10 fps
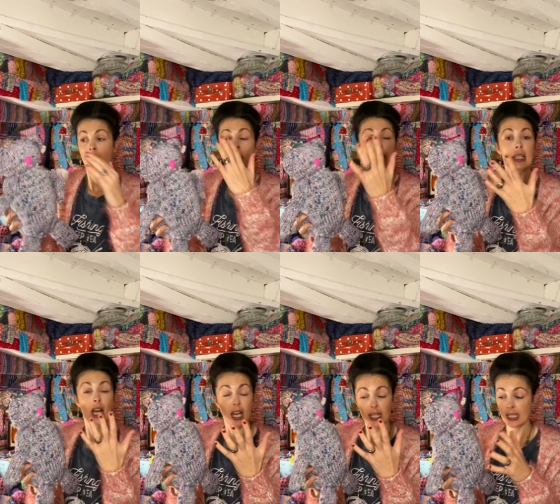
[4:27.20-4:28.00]
Needs
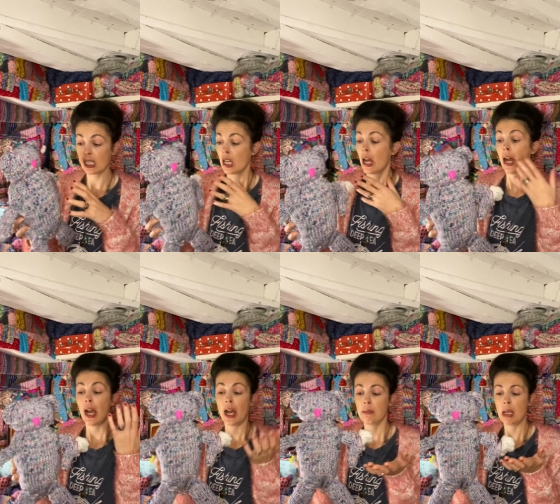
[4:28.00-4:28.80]
eyes.
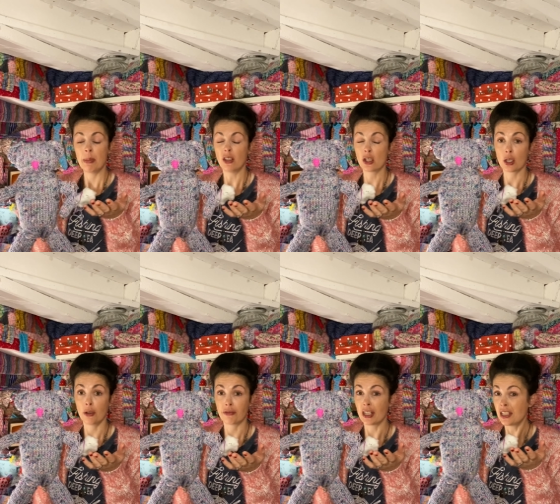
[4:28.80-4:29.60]
And maybe I'll just go
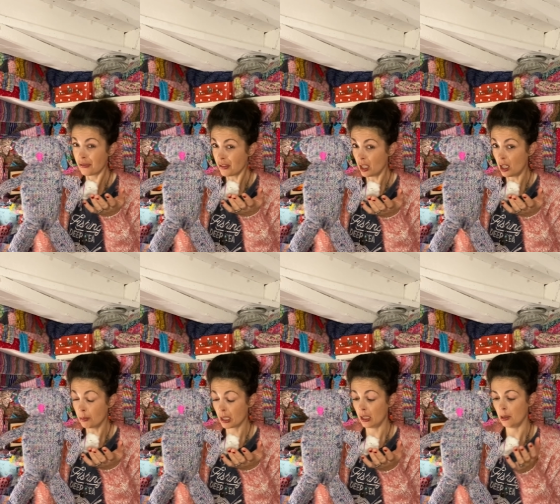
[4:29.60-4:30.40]
for a different
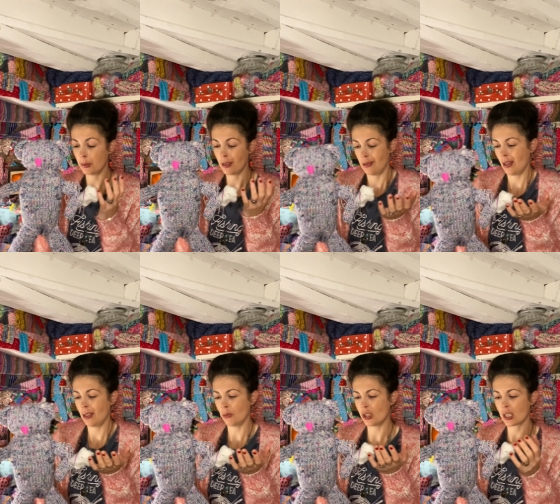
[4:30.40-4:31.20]
arm colour, because then
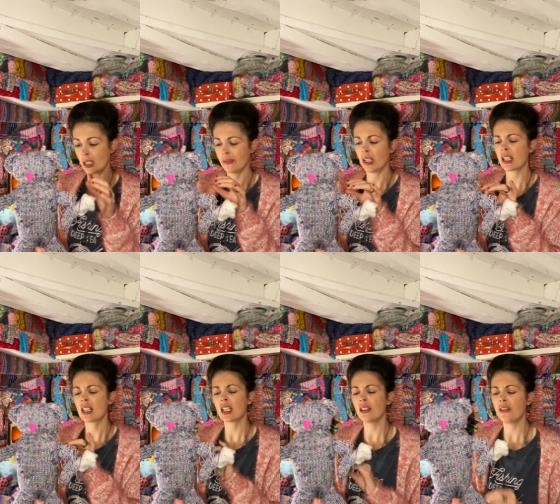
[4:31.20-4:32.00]
it will just kind of like
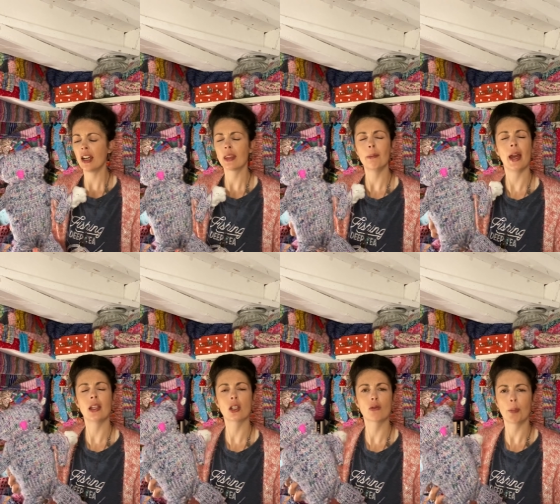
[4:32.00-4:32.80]
signify the
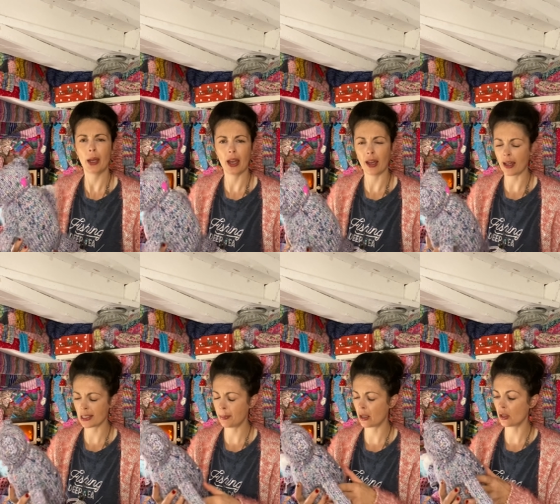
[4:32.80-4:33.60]
mend and repair
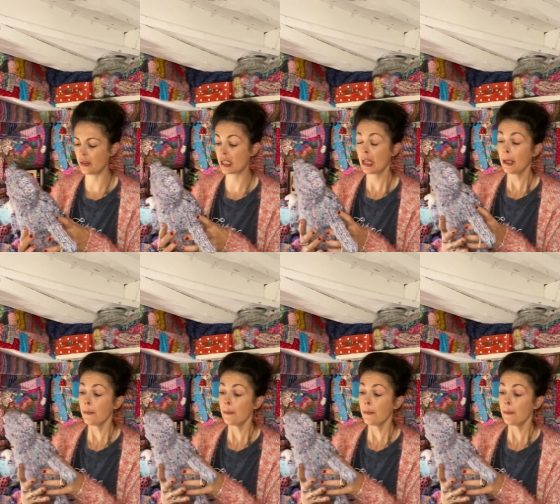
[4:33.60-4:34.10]
aspect of it.